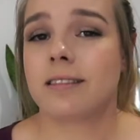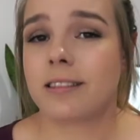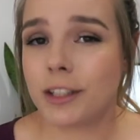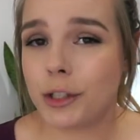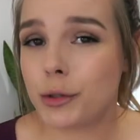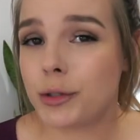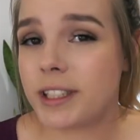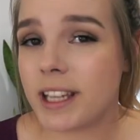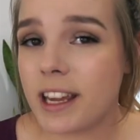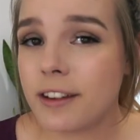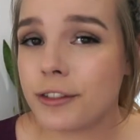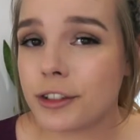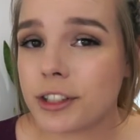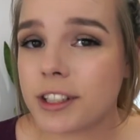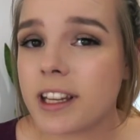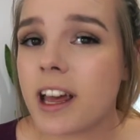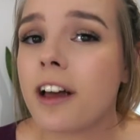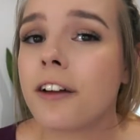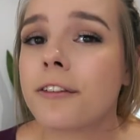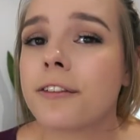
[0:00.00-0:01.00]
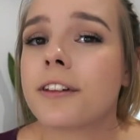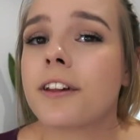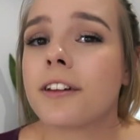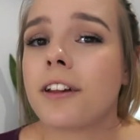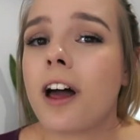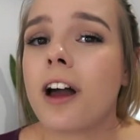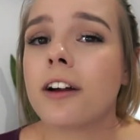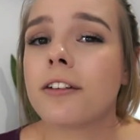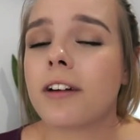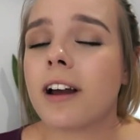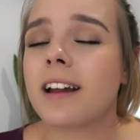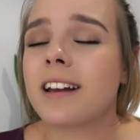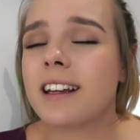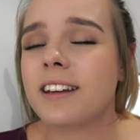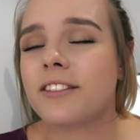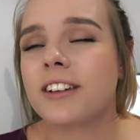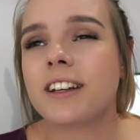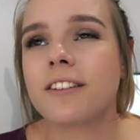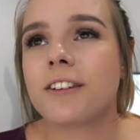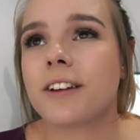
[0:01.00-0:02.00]
you save yourself in the long run,
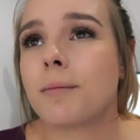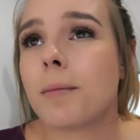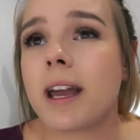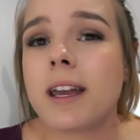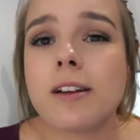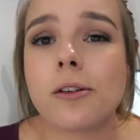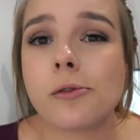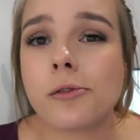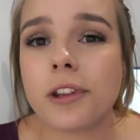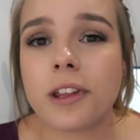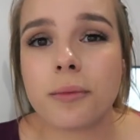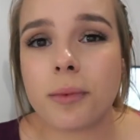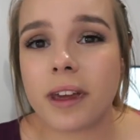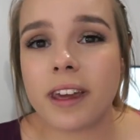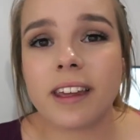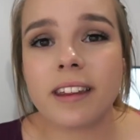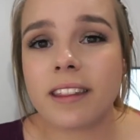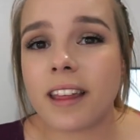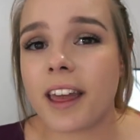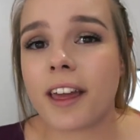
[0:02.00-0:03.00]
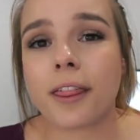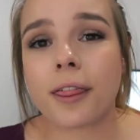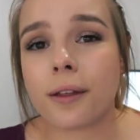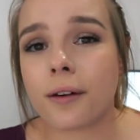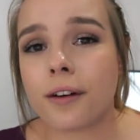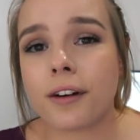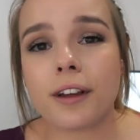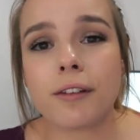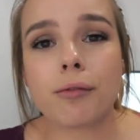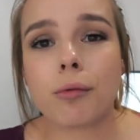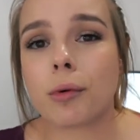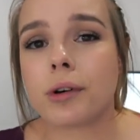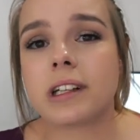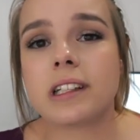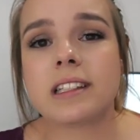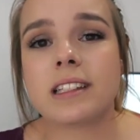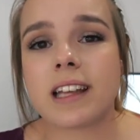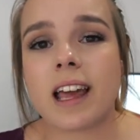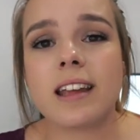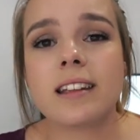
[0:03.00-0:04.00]
even if it might only be like 30, 40
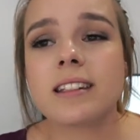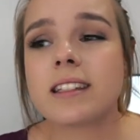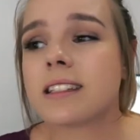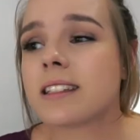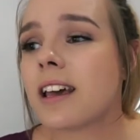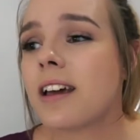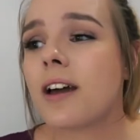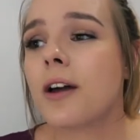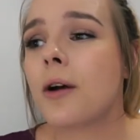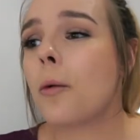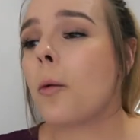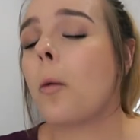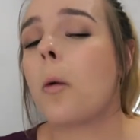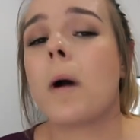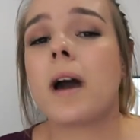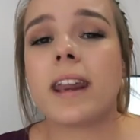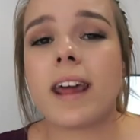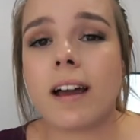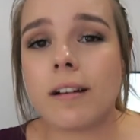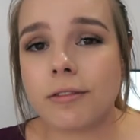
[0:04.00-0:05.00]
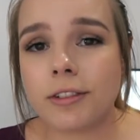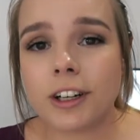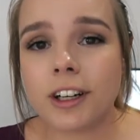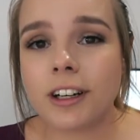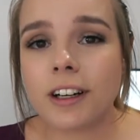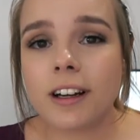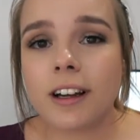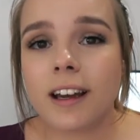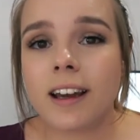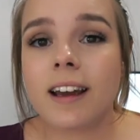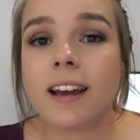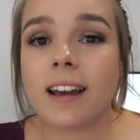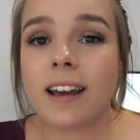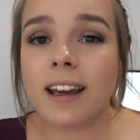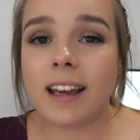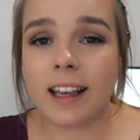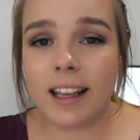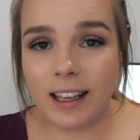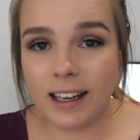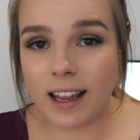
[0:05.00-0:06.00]
cents, whatever,
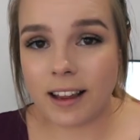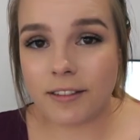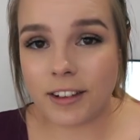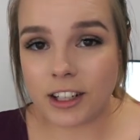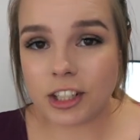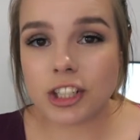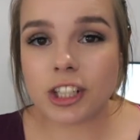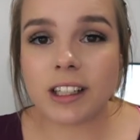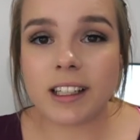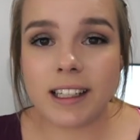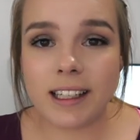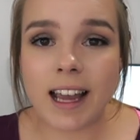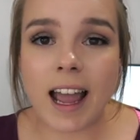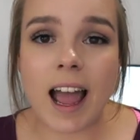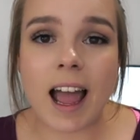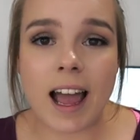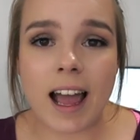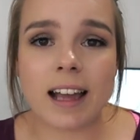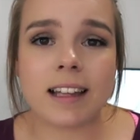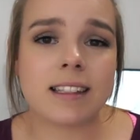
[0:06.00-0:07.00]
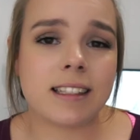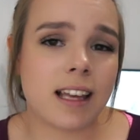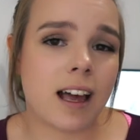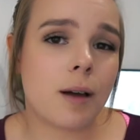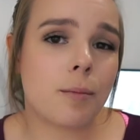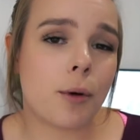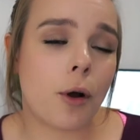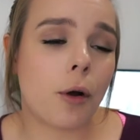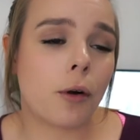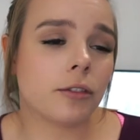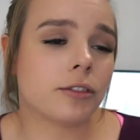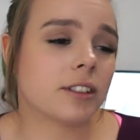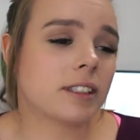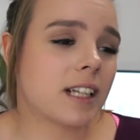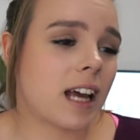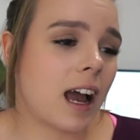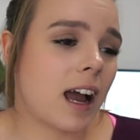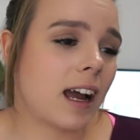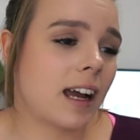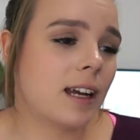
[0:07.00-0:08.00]
it eventually adds up over
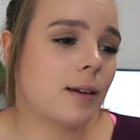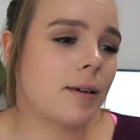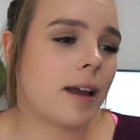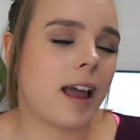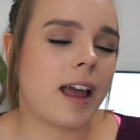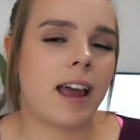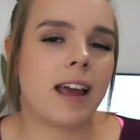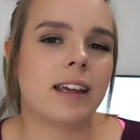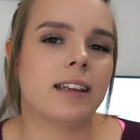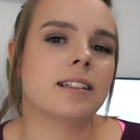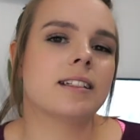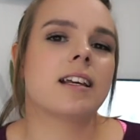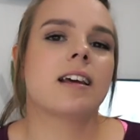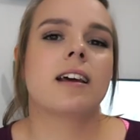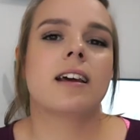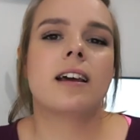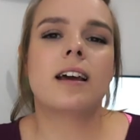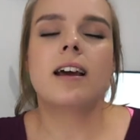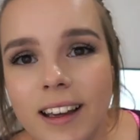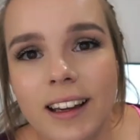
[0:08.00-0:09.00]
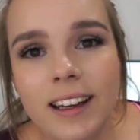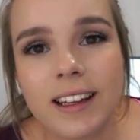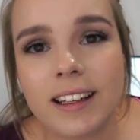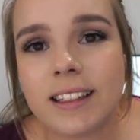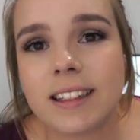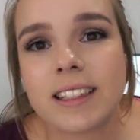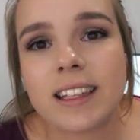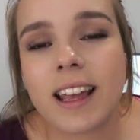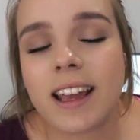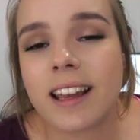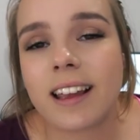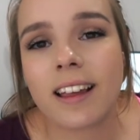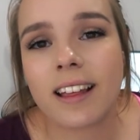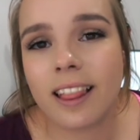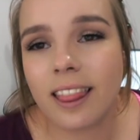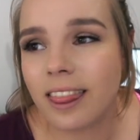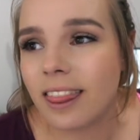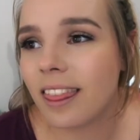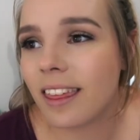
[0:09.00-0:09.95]
time and it's like